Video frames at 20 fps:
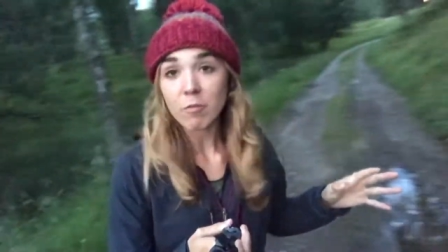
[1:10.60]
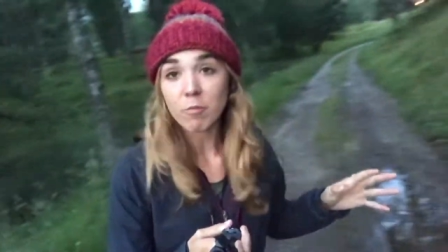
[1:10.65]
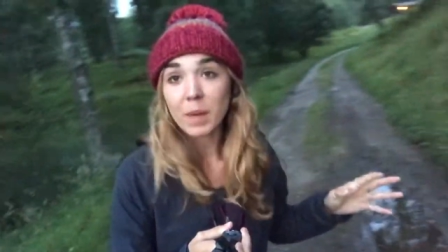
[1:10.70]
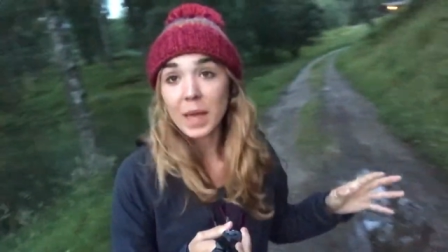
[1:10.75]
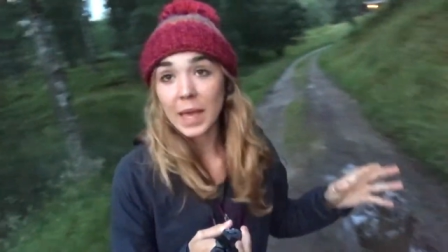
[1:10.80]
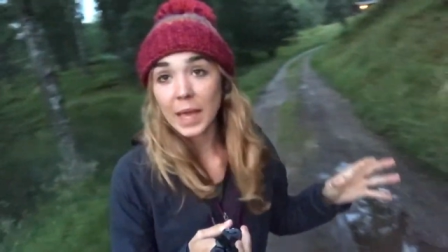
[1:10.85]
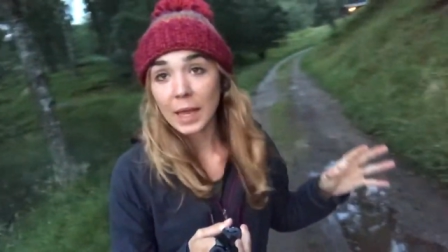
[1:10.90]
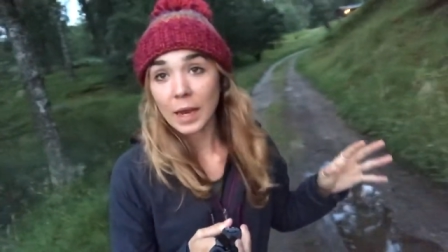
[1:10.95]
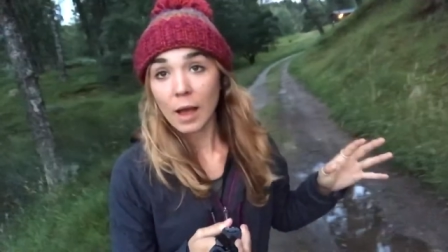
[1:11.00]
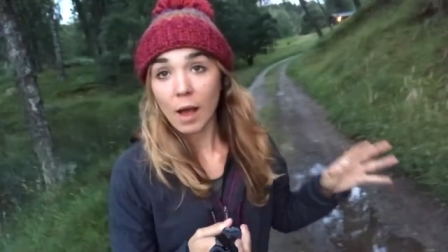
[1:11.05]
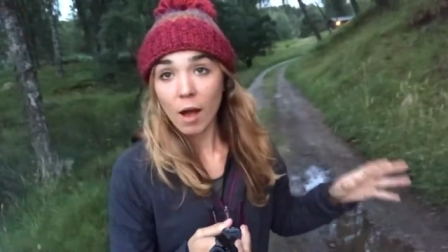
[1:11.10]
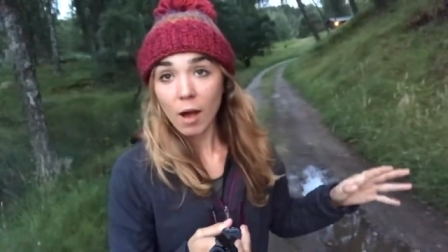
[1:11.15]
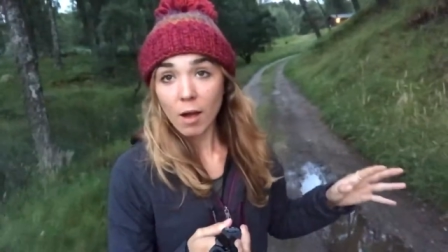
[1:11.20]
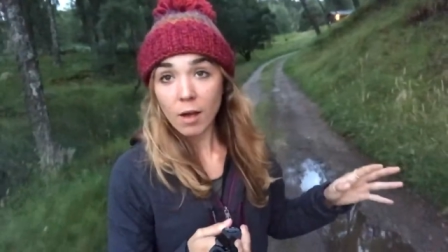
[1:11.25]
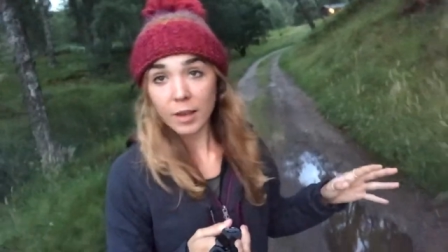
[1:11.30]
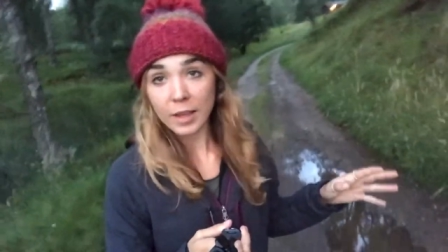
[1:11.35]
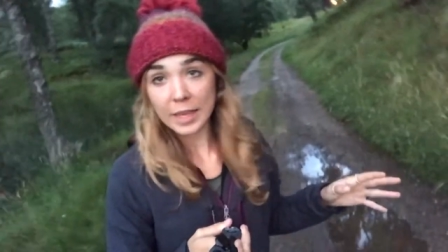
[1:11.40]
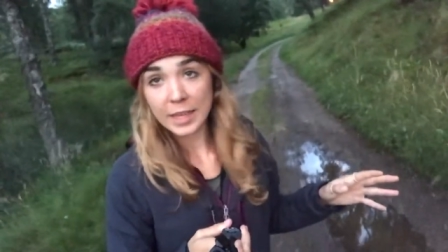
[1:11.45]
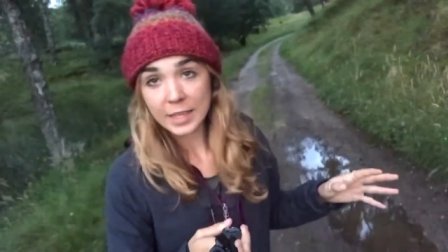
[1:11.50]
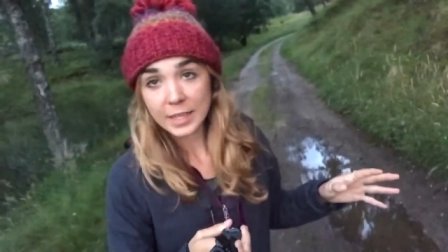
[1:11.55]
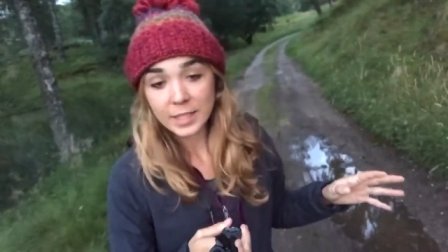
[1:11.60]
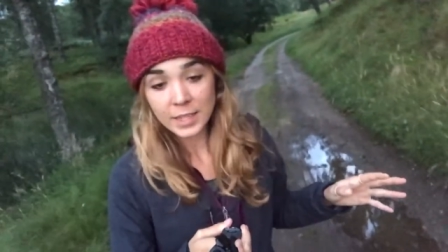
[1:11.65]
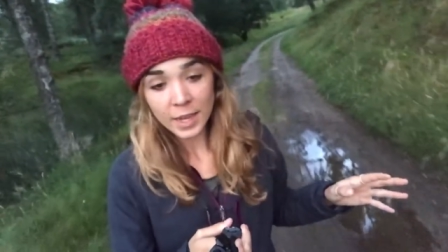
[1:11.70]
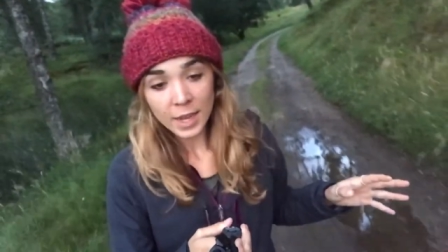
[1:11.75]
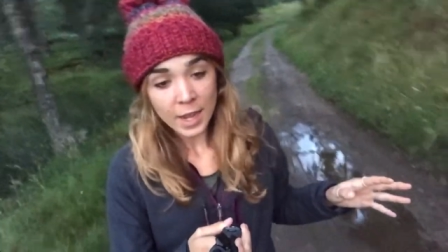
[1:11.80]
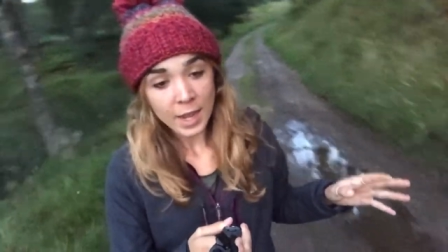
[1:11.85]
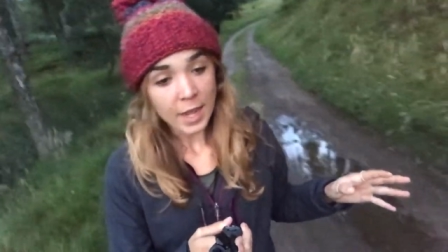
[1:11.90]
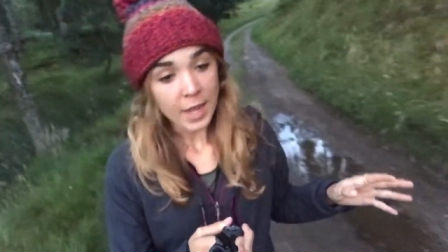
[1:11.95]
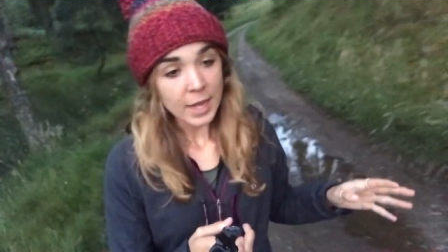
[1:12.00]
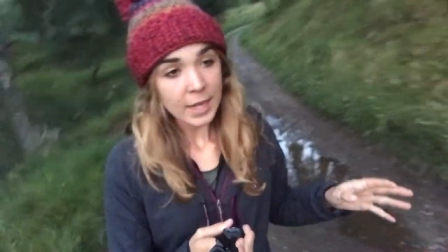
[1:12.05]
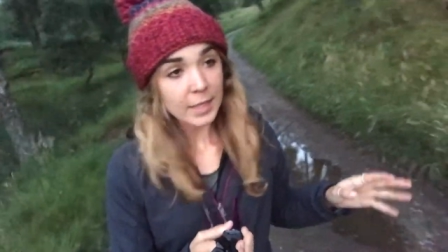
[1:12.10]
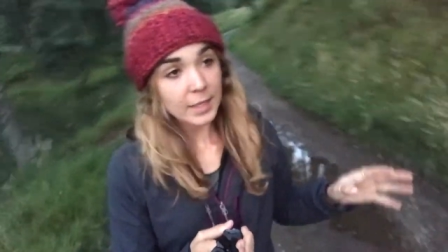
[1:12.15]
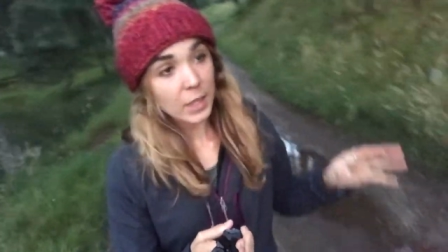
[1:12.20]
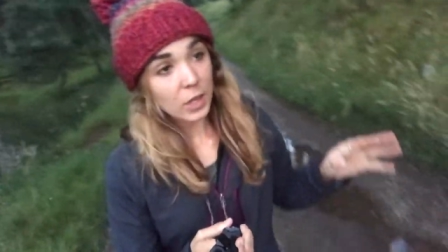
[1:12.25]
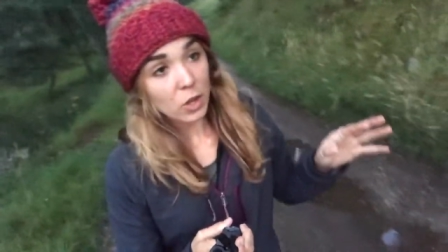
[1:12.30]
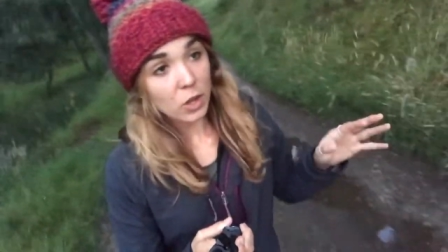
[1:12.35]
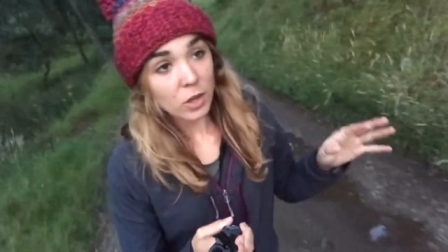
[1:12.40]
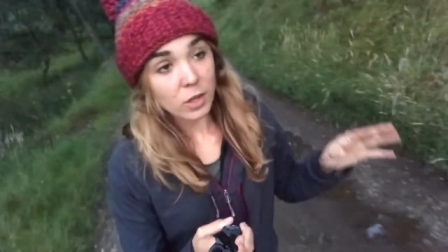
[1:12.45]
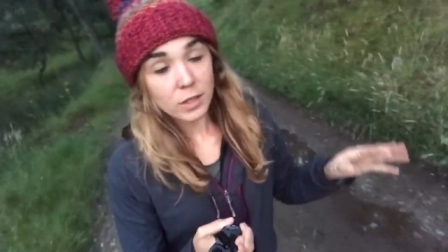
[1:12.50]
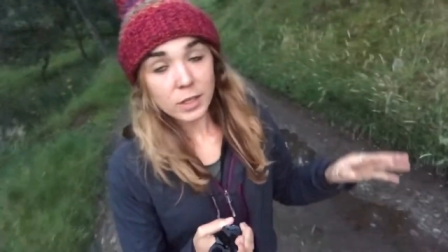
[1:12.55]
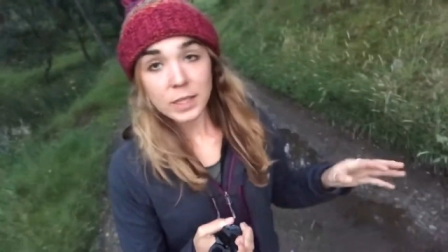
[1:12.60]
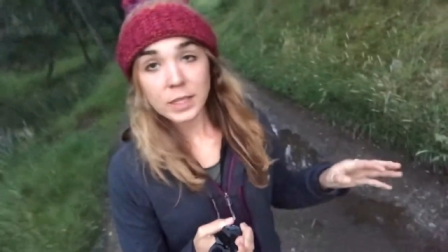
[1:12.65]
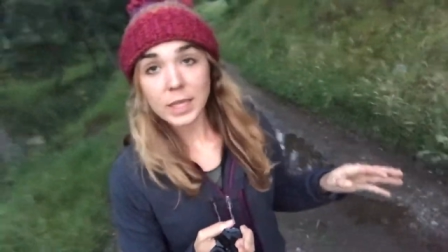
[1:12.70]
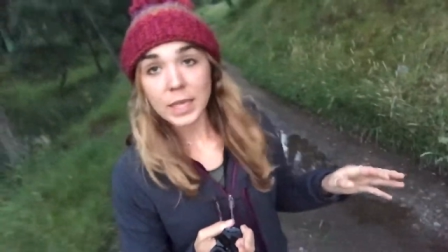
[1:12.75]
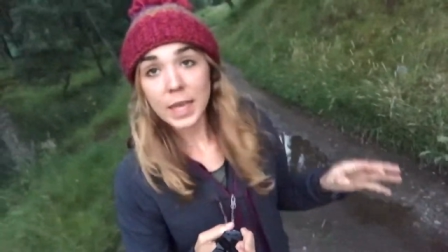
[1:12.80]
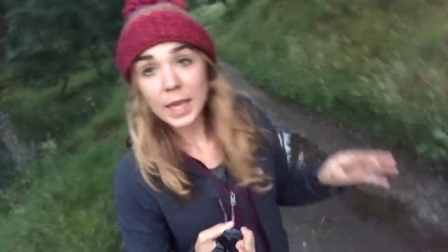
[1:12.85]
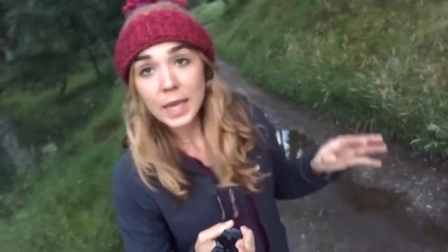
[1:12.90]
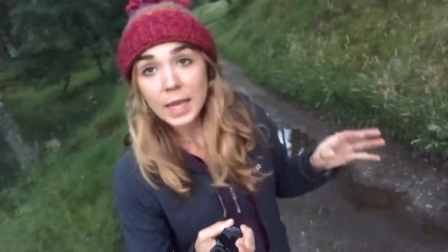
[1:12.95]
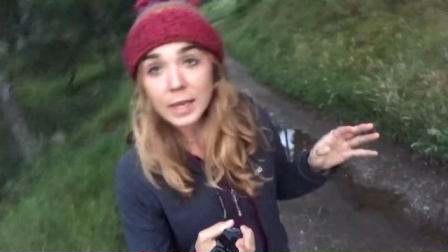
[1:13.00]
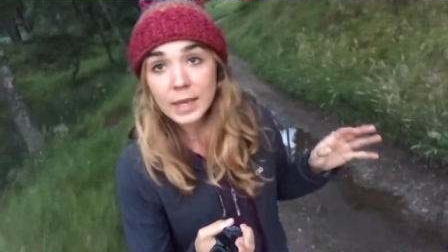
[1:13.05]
of being in a hide is that you can see